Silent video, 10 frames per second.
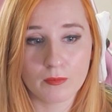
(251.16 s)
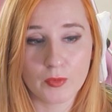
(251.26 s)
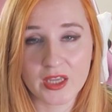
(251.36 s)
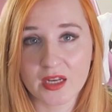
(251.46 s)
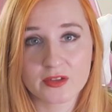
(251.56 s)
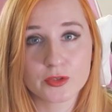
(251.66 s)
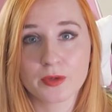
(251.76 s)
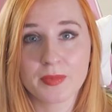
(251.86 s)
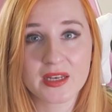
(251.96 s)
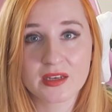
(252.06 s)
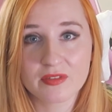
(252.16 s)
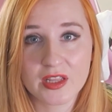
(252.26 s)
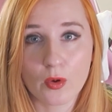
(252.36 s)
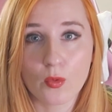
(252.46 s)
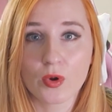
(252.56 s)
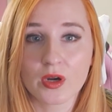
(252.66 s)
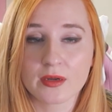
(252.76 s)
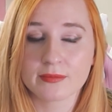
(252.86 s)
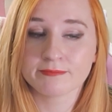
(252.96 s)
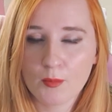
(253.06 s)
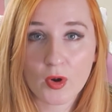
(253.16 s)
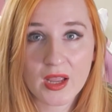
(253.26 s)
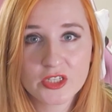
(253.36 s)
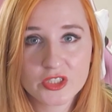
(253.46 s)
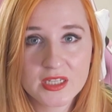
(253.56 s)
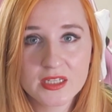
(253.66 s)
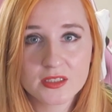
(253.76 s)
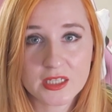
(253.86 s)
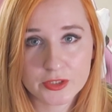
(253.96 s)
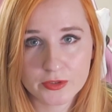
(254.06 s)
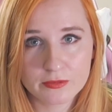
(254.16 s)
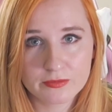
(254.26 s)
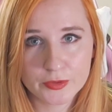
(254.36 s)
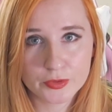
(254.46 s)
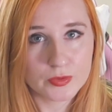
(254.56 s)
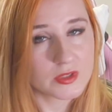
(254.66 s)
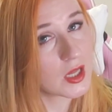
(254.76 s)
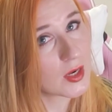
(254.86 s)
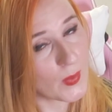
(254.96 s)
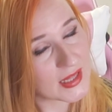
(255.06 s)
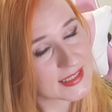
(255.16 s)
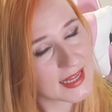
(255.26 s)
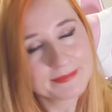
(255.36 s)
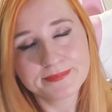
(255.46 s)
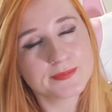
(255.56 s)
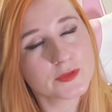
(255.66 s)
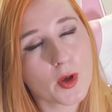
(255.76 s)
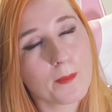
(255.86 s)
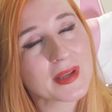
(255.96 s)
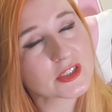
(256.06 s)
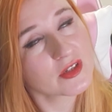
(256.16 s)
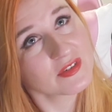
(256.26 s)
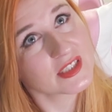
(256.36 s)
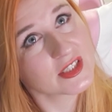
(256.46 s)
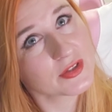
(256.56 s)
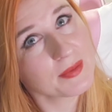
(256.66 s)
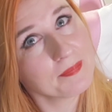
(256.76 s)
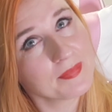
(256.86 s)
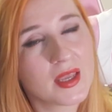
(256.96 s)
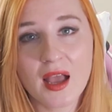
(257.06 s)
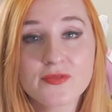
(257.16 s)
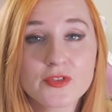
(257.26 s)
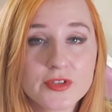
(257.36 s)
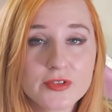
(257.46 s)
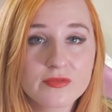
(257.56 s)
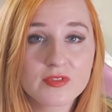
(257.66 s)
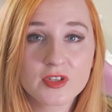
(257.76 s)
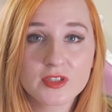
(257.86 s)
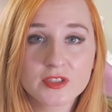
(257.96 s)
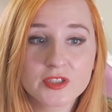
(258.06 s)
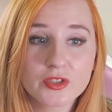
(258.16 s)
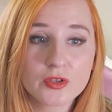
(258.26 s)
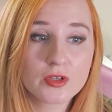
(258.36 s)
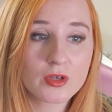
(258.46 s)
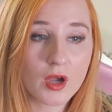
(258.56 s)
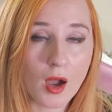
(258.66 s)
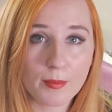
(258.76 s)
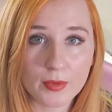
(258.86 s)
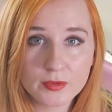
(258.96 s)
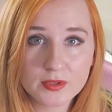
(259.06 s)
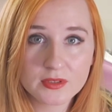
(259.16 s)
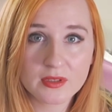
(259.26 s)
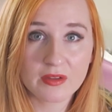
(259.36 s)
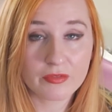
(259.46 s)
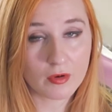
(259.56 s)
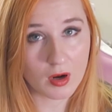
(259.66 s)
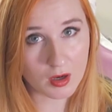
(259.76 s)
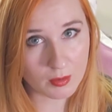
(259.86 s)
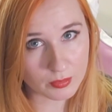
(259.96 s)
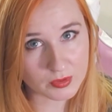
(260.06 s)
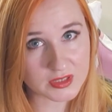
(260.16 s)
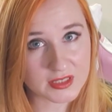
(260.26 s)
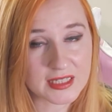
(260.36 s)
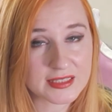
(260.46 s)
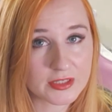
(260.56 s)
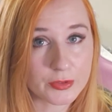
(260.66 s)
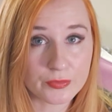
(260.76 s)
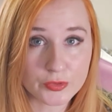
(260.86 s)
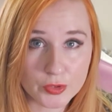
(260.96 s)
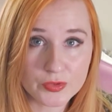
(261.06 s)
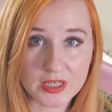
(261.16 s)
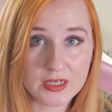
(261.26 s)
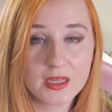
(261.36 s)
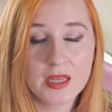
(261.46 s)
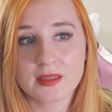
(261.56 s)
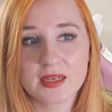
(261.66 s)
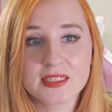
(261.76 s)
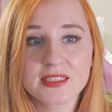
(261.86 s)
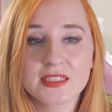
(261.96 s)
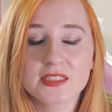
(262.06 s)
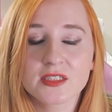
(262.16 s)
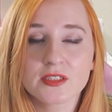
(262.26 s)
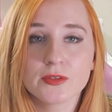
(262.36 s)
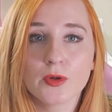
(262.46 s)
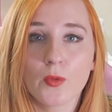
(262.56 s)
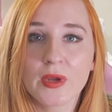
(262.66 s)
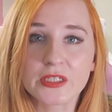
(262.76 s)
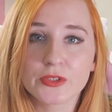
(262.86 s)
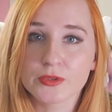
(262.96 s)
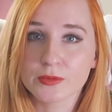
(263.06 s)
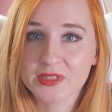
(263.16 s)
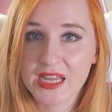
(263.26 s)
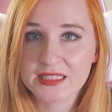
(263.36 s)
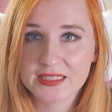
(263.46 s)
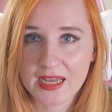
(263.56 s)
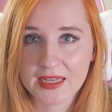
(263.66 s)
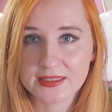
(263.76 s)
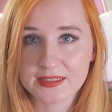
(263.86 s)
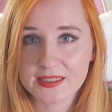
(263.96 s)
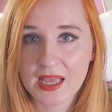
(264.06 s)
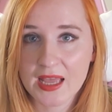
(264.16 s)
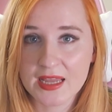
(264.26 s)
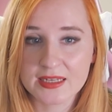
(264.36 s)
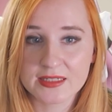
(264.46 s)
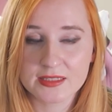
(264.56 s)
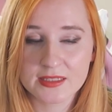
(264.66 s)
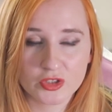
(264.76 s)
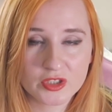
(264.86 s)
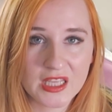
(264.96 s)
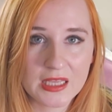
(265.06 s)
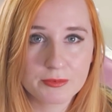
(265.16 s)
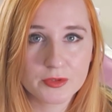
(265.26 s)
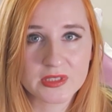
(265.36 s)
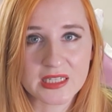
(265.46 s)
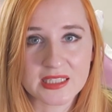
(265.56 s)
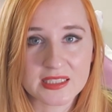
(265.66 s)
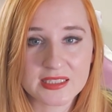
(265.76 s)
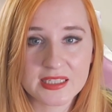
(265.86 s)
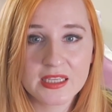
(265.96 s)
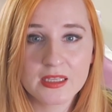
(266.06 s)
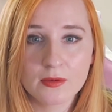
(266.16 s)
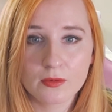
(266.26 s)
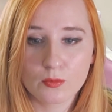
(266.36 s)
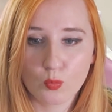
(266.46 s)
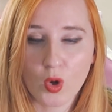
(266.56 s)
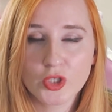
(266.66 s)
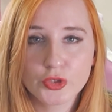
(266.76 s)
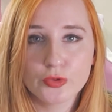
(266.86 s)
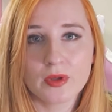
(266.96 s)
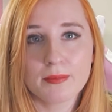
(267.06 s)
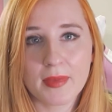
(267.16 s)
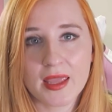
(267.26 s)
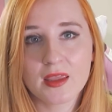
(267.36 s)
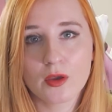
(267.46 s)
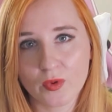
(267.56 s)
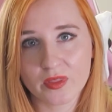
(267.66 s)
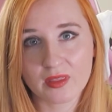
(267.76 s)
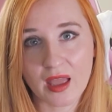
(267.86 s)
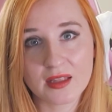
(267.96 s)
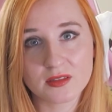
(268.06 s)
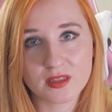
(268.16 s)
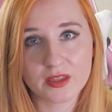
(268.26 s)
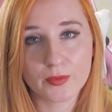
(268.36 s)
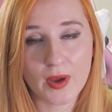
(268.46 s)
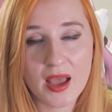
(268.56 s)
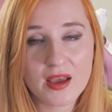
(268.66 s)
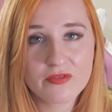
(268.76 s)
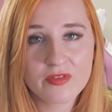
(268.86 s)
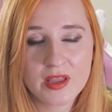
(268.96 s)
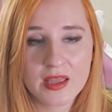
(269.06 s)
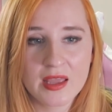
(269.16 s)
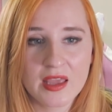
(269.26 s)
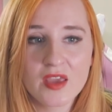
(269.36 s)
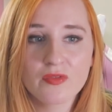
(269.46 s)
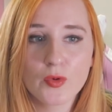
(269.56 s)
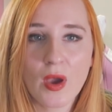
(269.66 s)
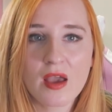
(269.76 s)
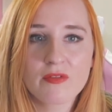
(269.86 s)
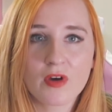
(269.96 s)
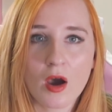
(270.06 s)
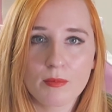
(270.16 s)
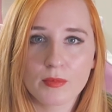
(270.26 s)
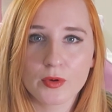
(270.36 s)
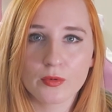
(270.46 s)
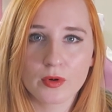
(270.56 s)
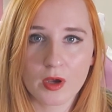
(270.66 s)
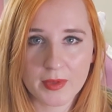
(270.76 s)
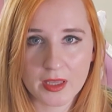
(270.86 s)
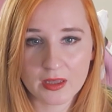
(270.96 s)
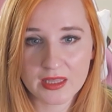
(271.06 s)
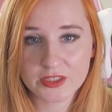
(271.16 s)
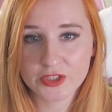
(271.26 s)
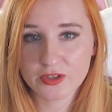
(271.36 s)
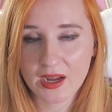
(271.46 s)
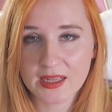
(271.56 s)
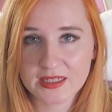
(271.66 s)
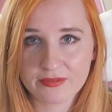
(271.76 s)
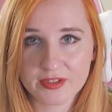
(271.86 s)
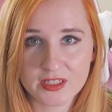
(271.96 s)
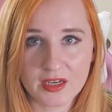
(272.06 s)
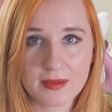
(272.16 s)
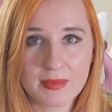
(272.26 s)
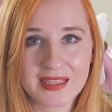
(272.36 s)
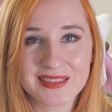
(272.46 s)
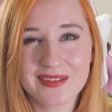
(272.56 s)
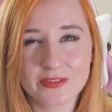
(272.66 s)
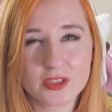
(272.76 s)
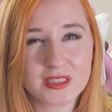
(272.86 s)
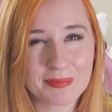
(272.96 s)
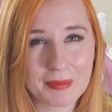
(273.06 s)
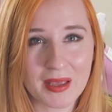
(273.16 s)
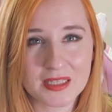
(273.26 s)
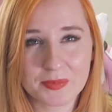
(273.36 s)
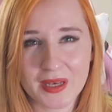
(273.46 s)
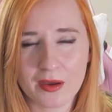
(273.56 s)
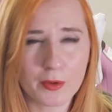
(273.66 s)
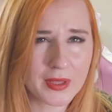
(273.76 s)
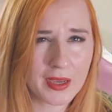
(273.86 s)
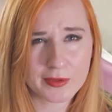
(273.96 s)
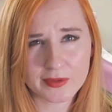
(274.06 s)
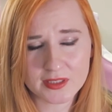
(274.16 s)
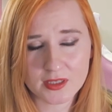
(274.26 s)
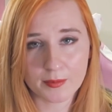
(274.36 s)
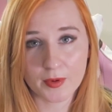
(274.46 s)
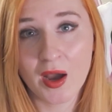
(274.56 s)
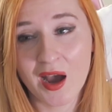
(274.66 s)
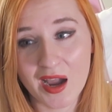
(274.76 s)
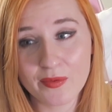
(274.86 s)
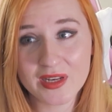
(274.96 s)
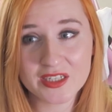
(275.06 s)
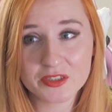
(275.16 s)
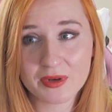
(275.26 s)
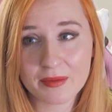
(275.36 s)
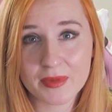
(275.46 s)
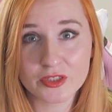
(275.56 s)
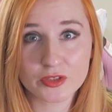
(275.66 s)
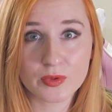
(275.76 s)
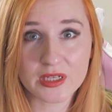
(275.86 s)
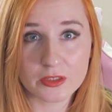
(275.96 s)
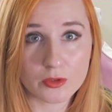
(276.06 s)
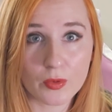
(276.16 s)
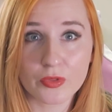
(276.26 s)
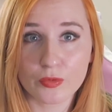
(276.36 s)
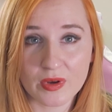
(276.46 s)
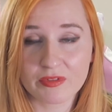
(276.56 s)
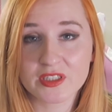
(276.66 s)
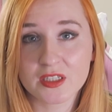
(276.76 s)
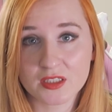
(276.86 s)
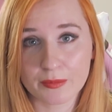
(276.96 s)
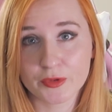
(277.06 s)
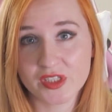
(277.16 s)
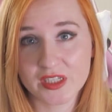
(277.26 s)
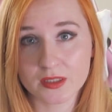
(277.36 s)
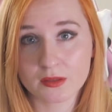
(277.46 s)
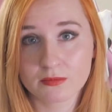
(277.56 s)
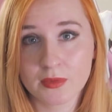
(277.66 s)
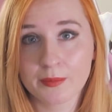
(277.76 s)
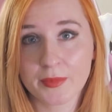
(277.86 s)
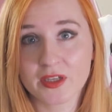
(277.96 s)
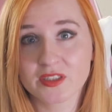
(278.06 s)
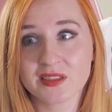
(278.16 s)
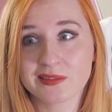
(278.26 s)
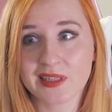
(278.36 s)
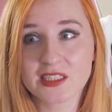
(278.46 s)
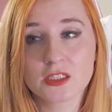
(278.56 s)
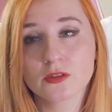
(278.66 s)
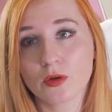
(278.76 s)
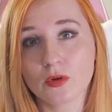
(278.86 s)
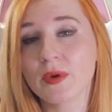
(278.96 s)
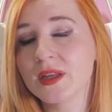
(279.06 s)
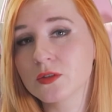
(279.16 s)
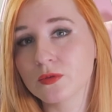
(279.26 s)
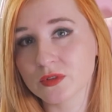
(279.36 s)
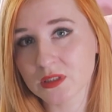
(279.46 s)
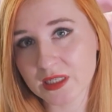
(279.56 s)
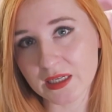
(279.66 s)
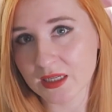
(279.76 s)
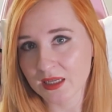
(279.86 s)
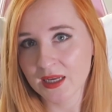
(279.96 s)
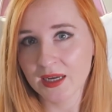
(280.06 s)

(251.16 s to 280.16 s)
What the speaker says: We can either do it competitively or more casually, because I do viewer duels on a Wednesday, so make sure to visit the stream. After you've learned your combos, if there are combos in the deck that you've chosen, the next thing is to go into some test hands and just keep doing test hands. See what you can make with the hand that you have. If you have combo coming into your hand every time, instead of just skipping past and being like, oh yeah, I know that's combo, I would actually recommend just going through it every single time you see it, because that's the only way it's going to stick.